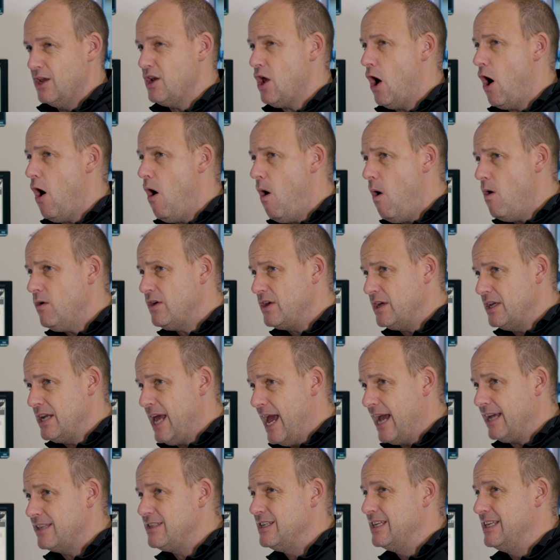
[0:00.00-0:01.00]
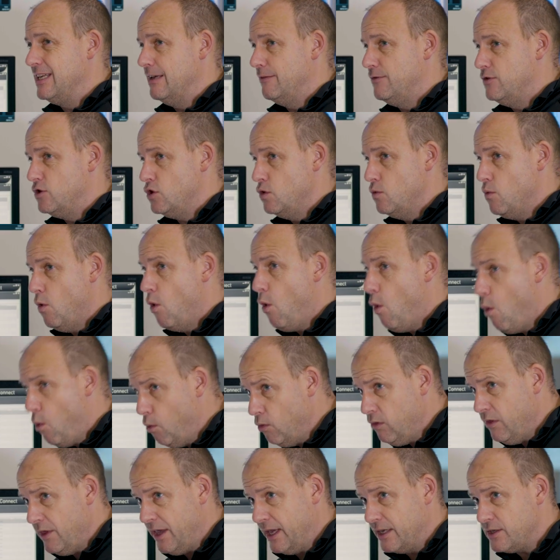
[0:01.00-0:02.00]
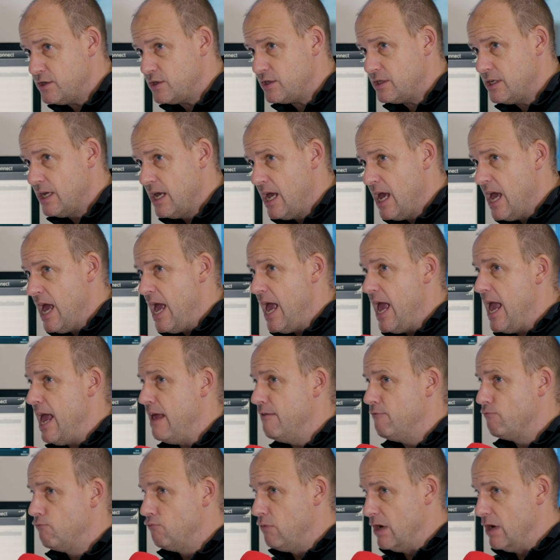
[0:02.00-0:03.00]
and R-Connect gives you all this in